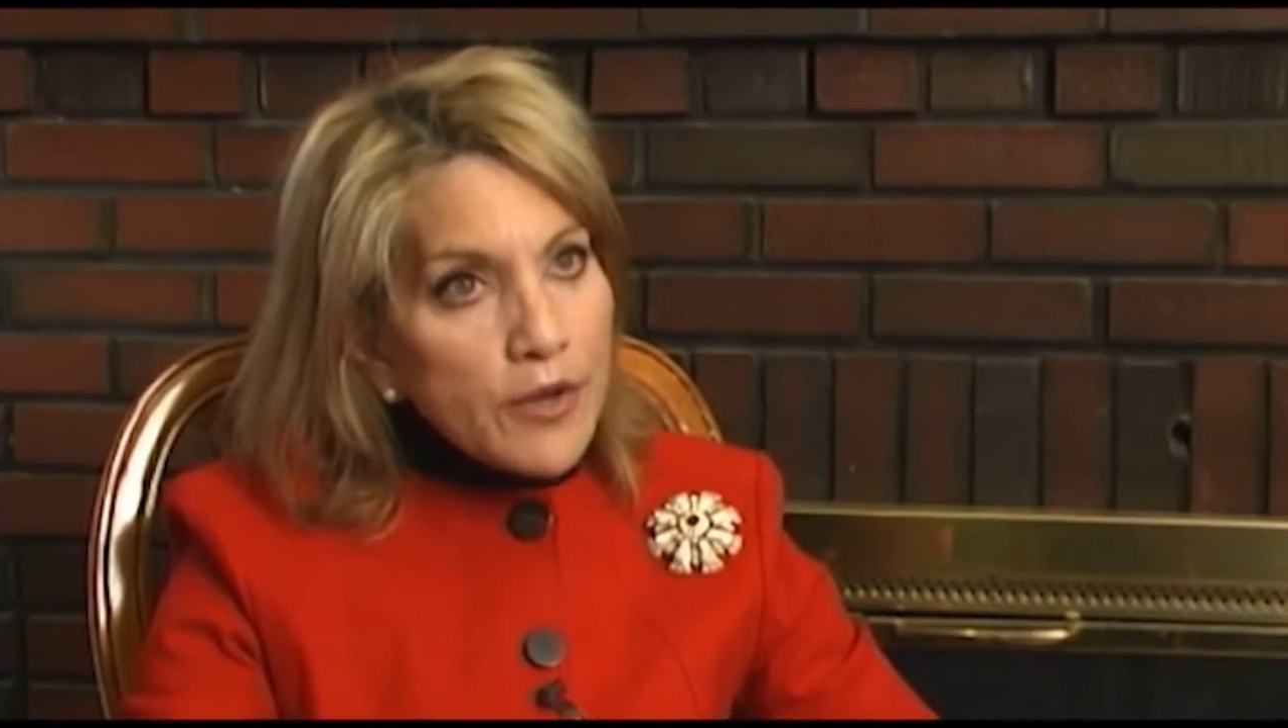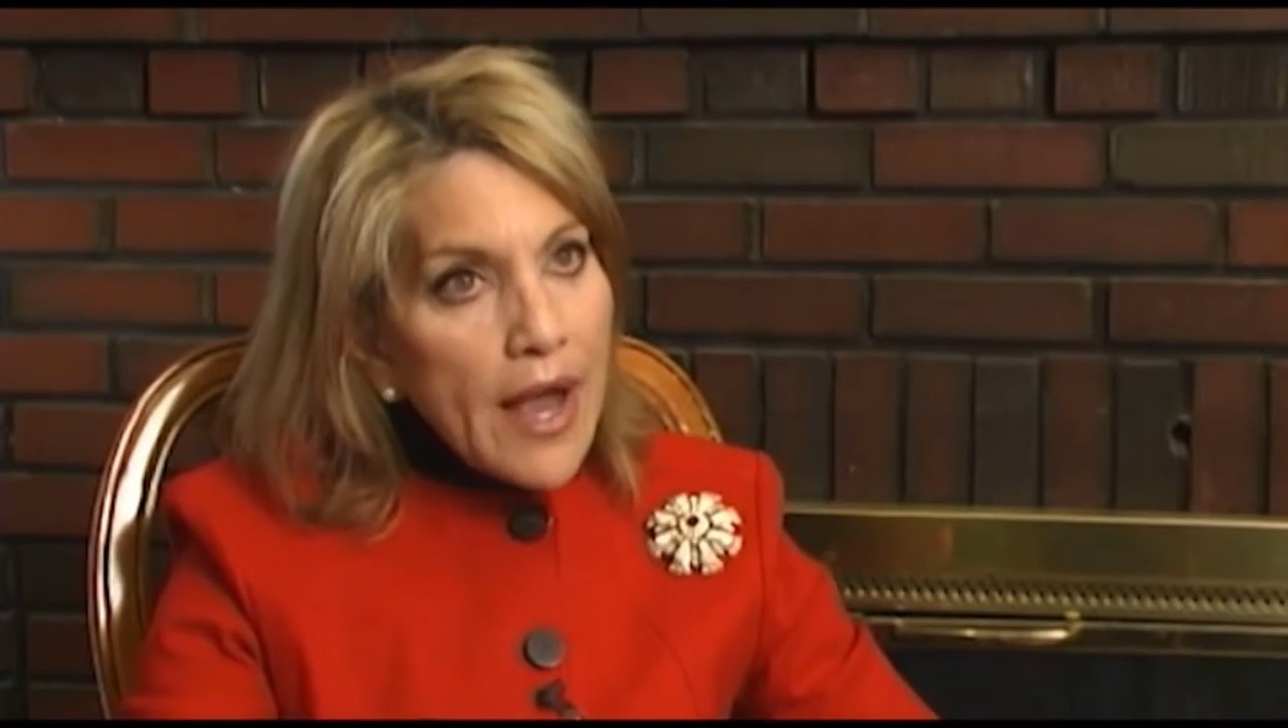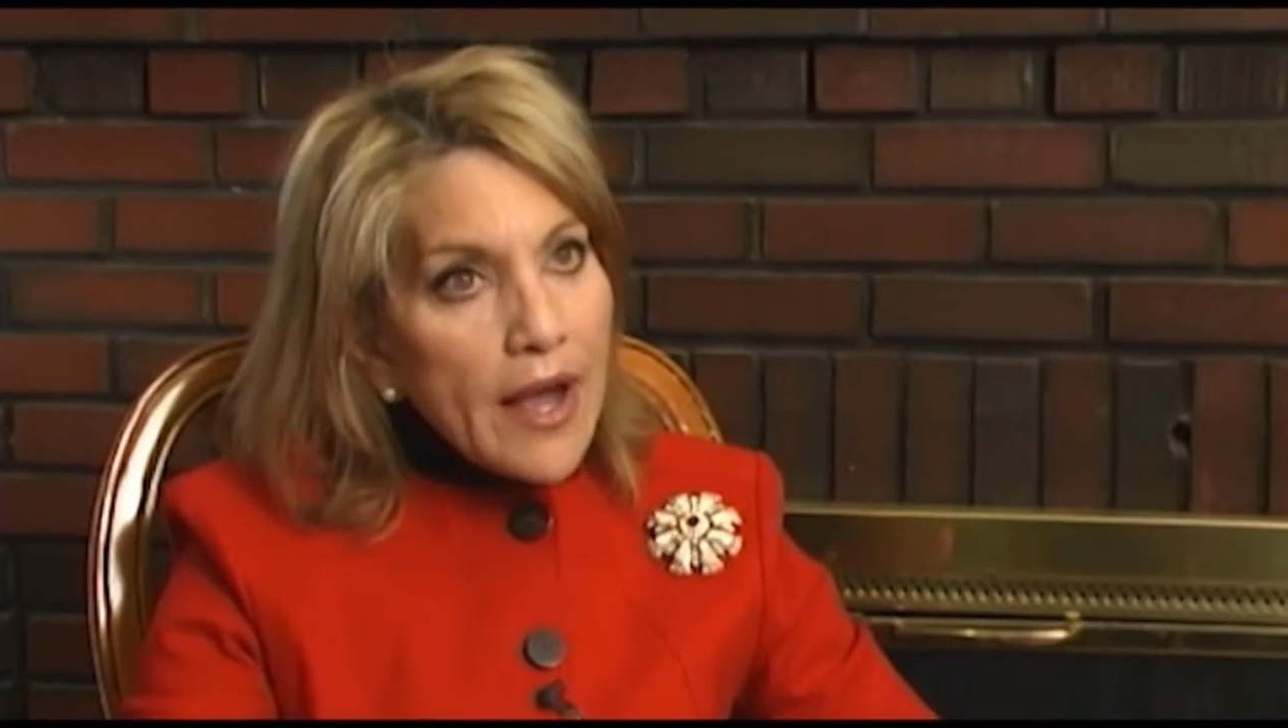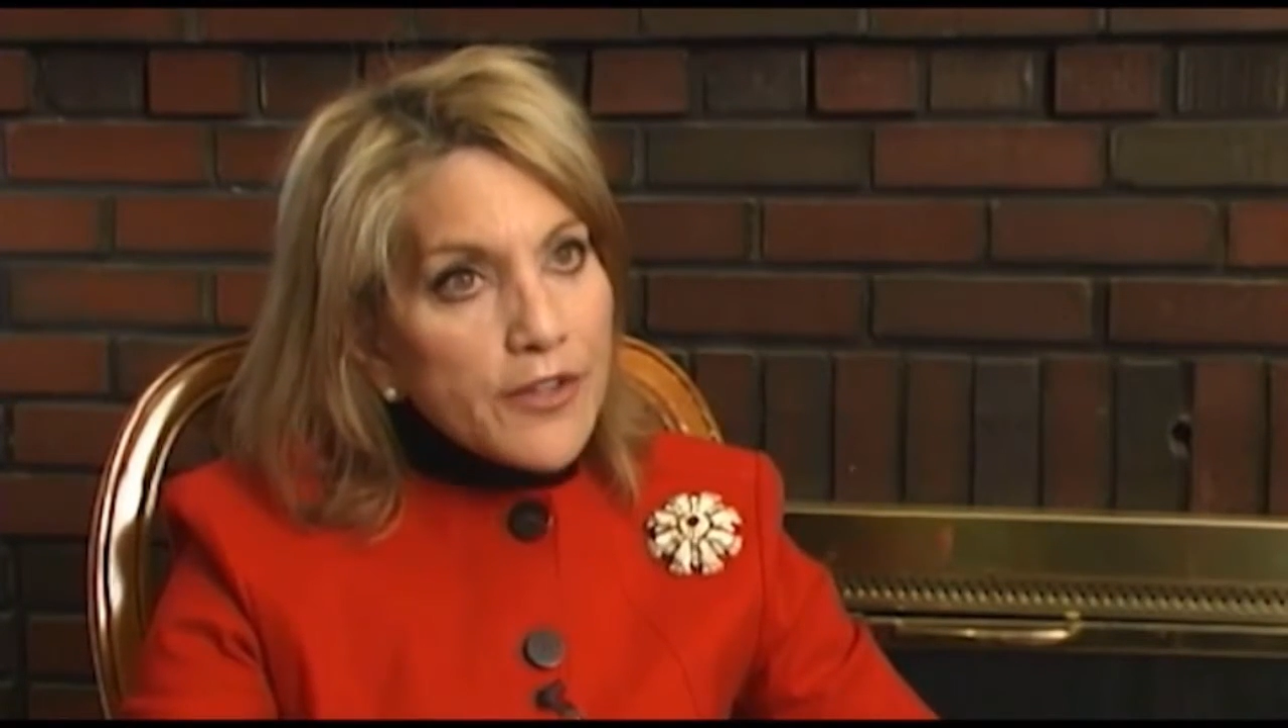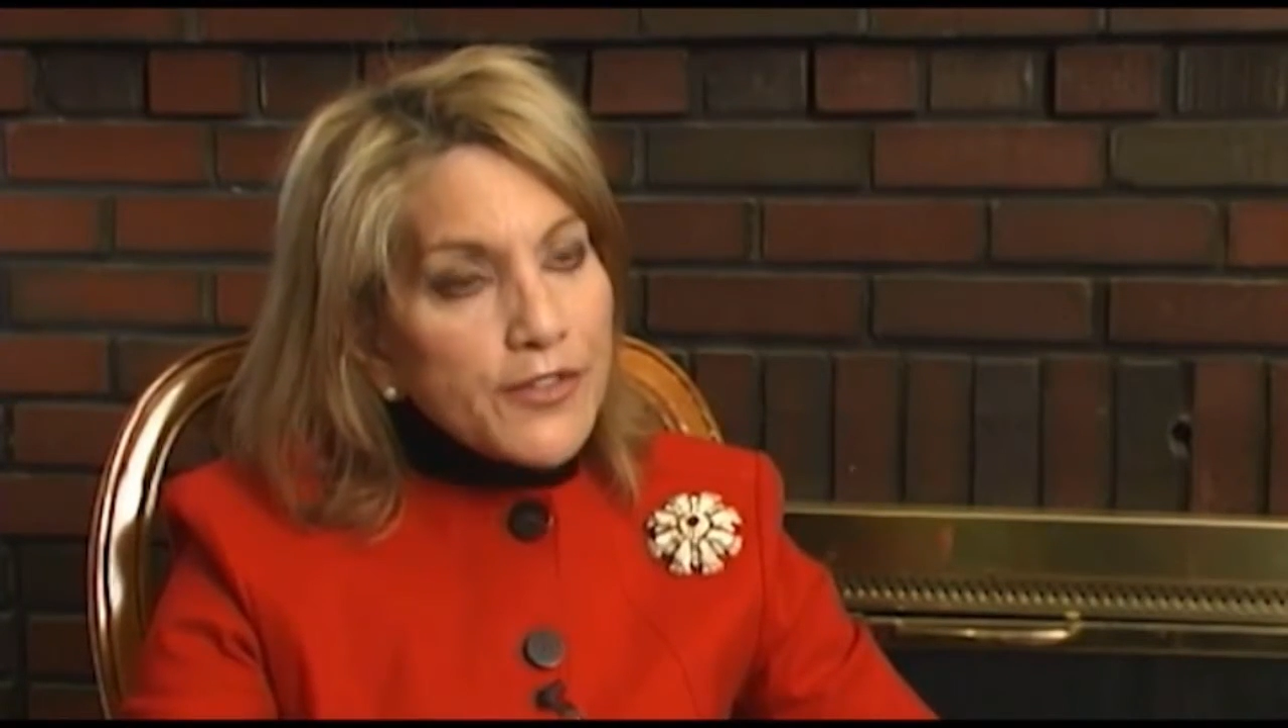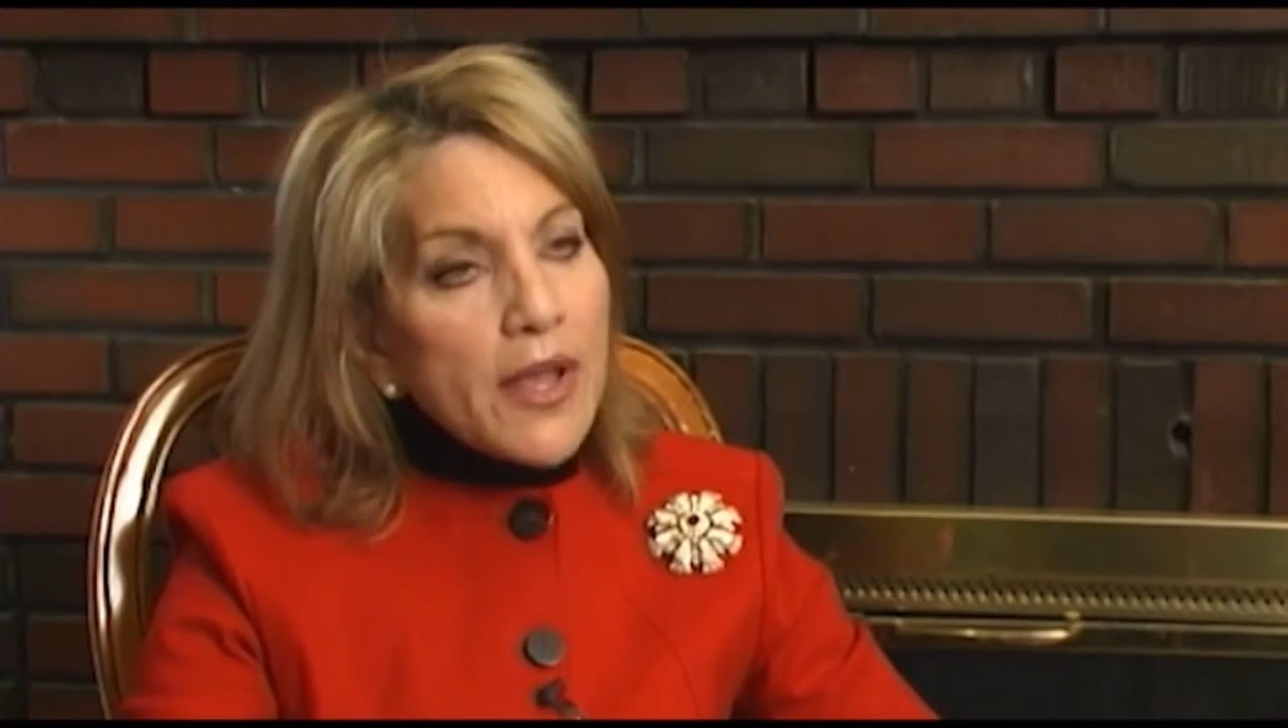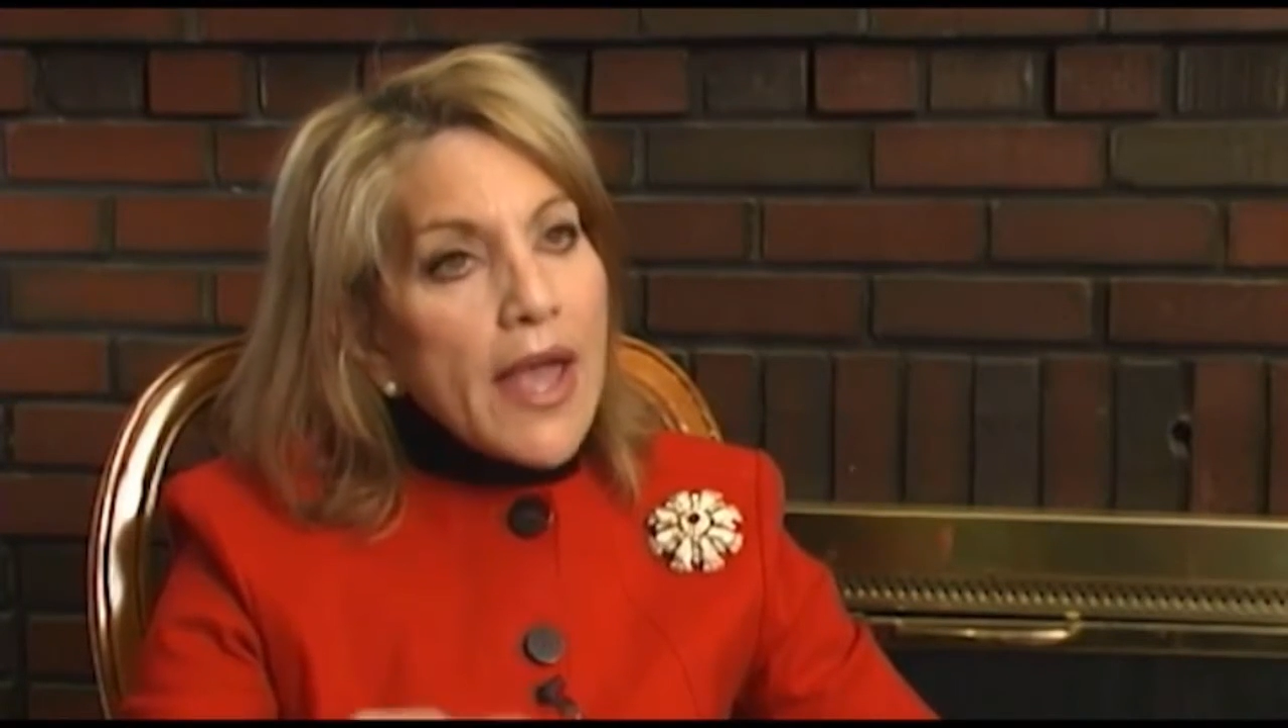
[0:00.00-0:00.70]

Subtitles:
house